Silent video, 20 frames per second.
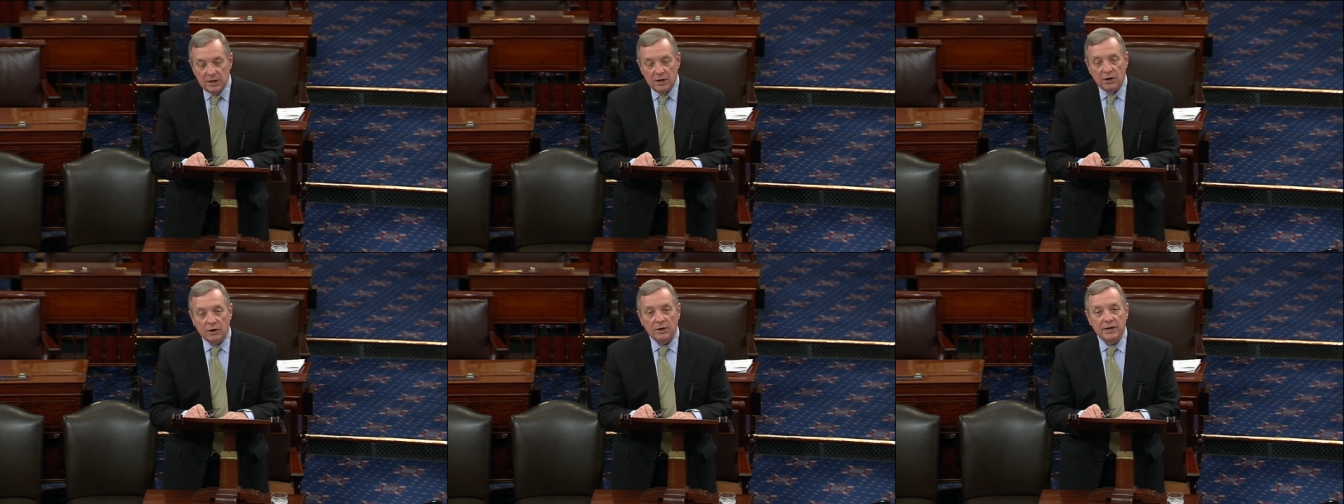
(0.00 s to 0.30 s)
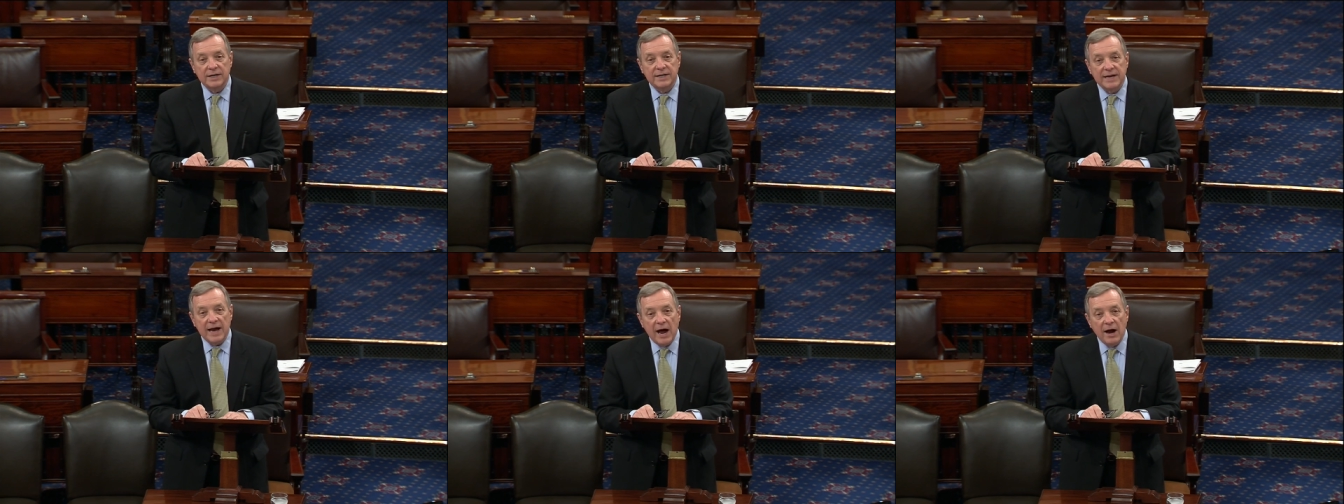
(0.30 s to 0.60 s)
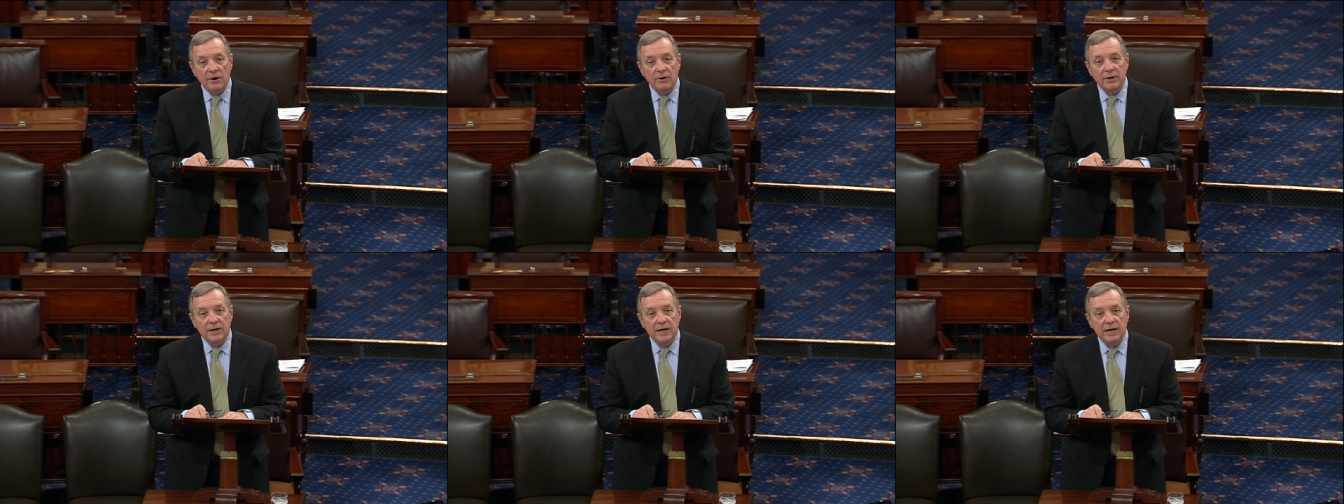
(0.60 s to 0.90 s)
are in
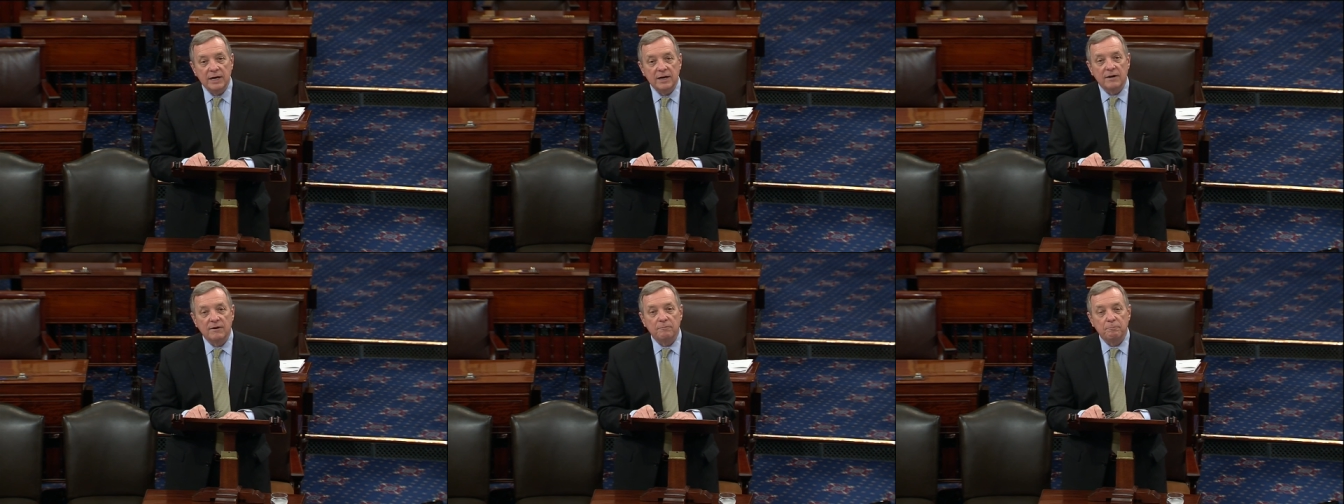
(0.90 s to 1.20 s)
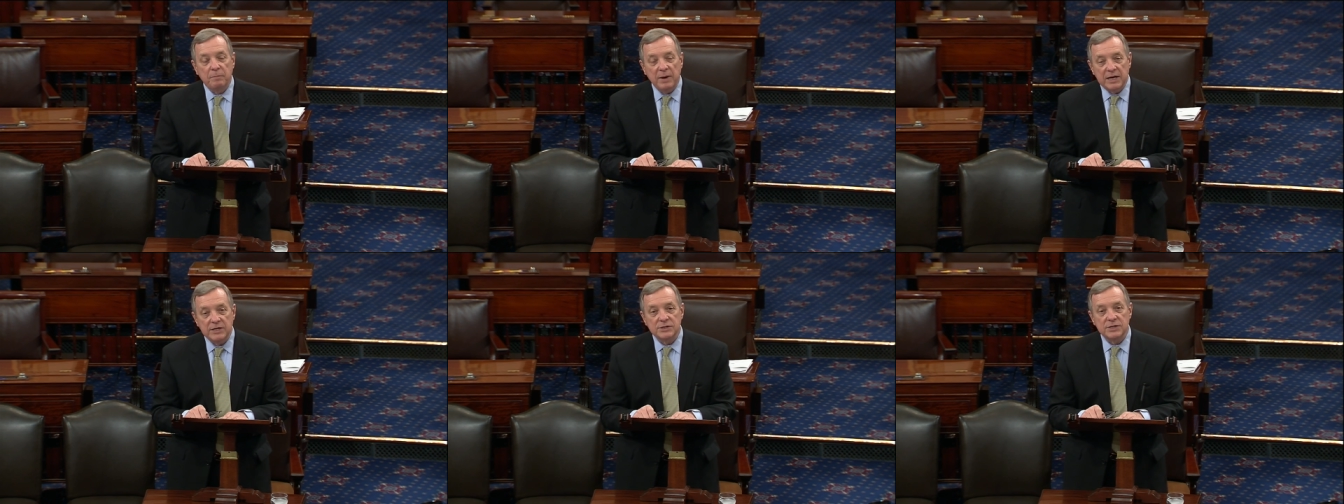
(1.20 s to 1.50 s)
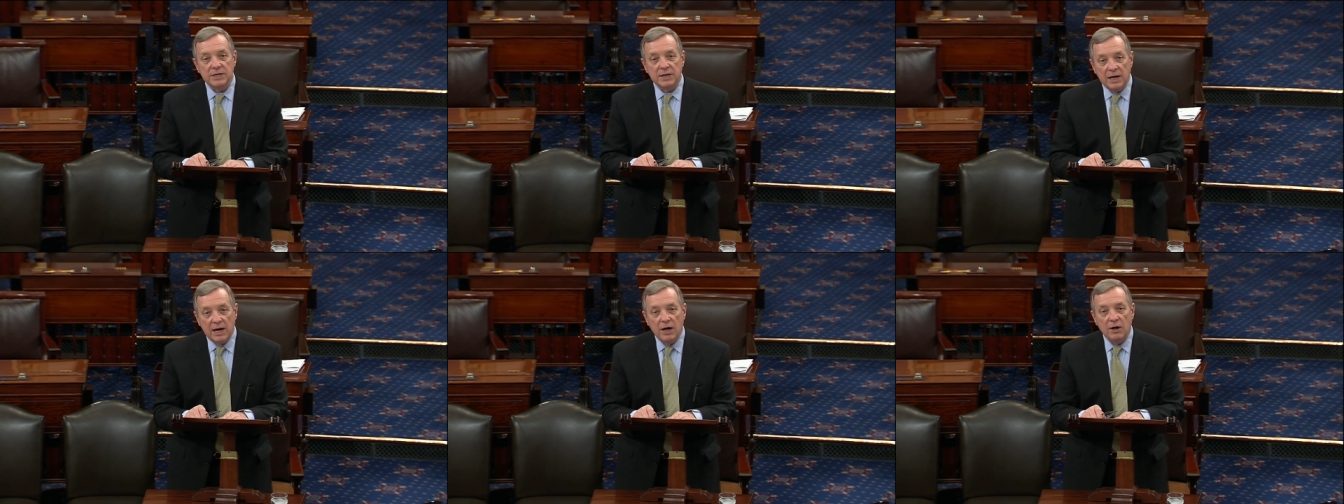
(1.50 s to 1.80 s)
dire need of
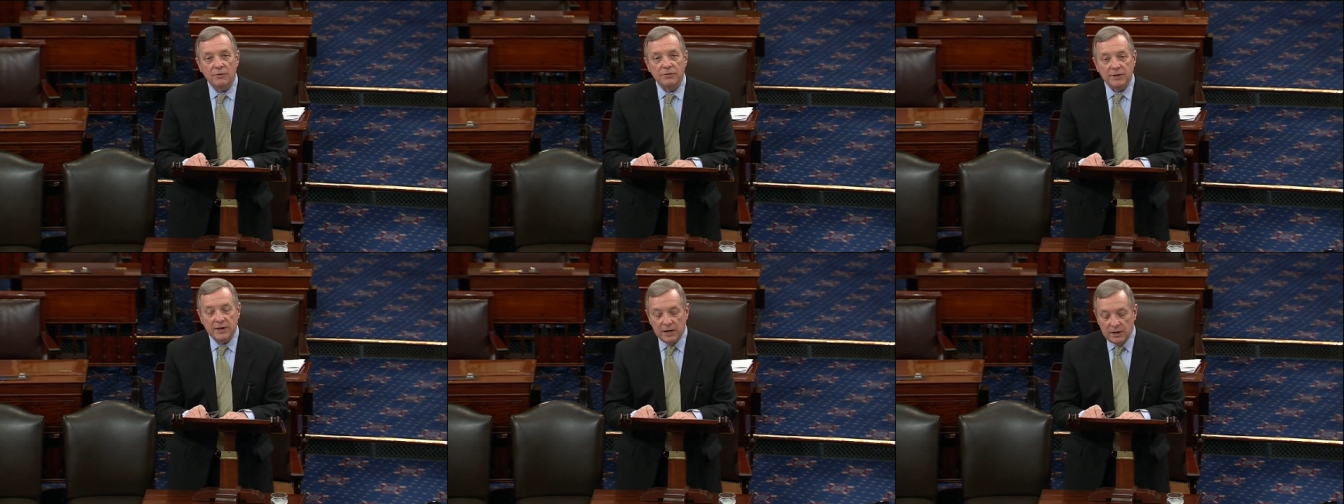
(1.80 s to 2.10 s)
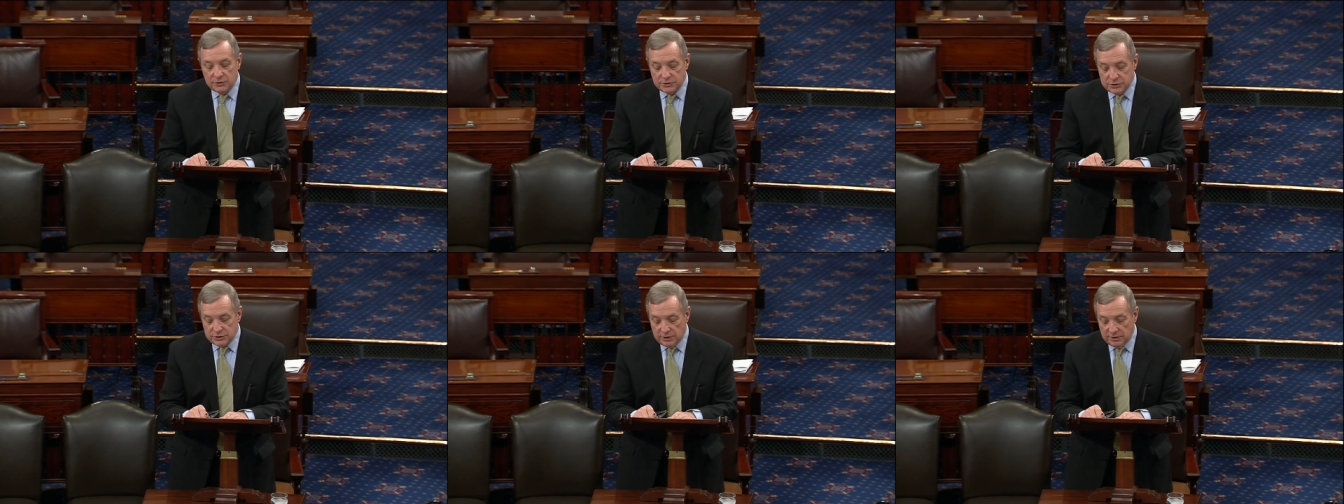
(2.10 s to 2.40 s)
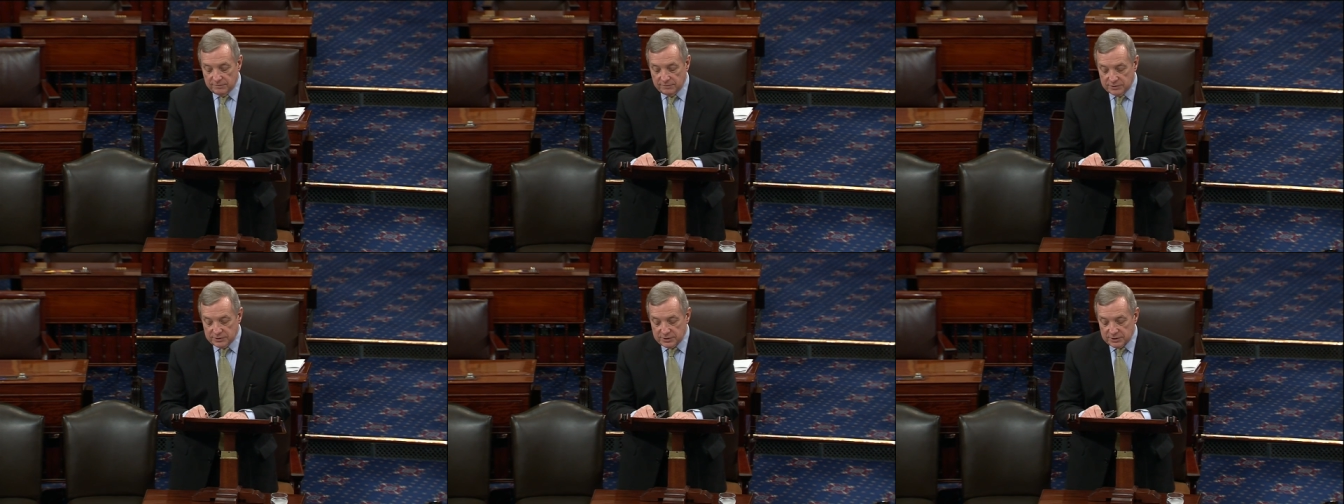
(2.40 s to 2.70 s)
basic health care
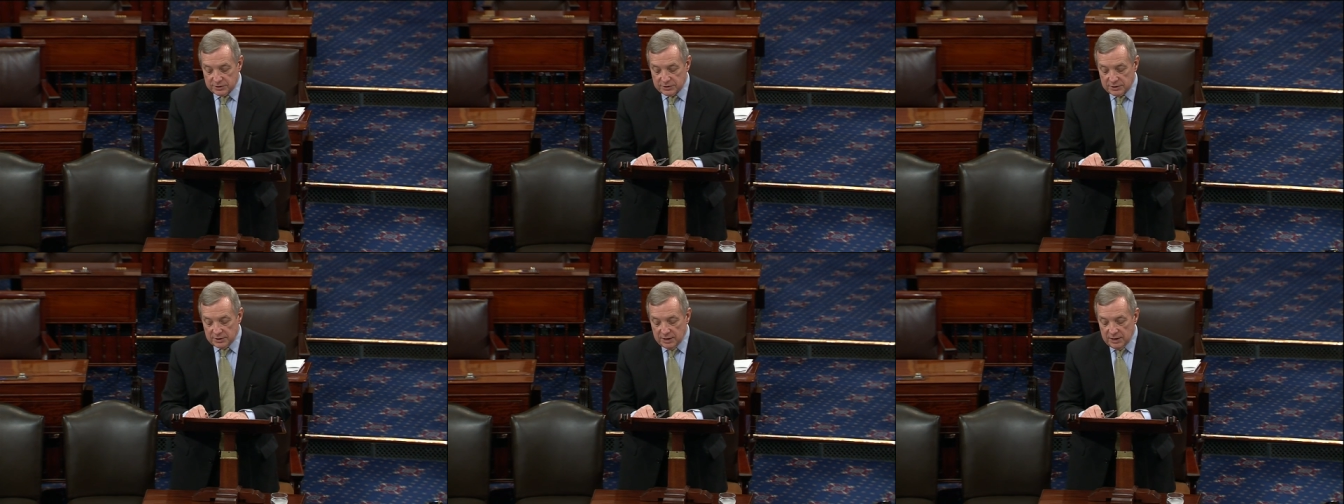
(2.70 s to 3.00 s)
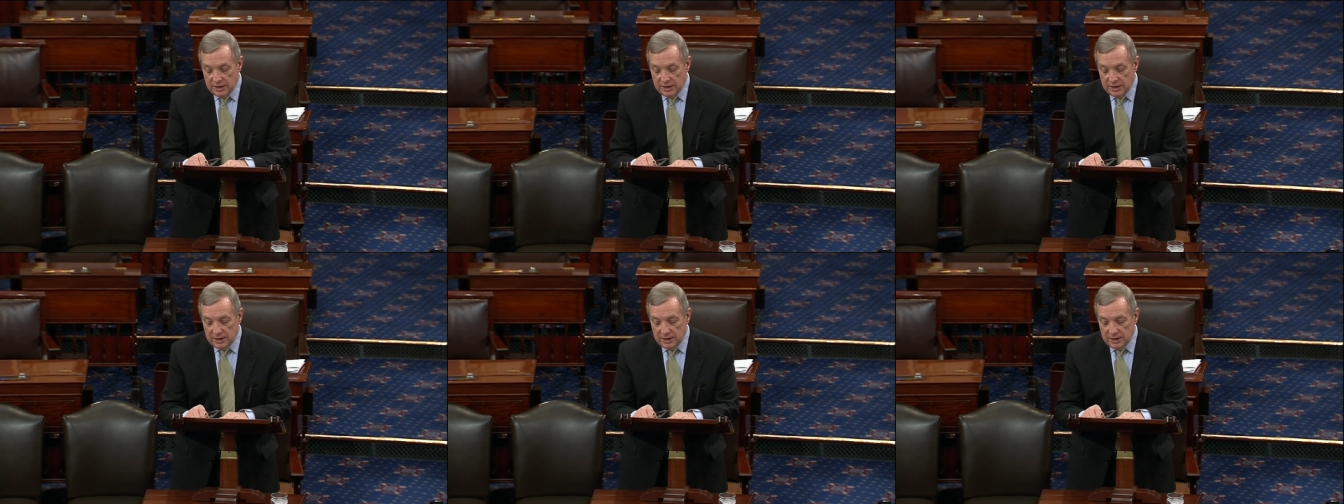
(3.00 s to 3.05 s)
services.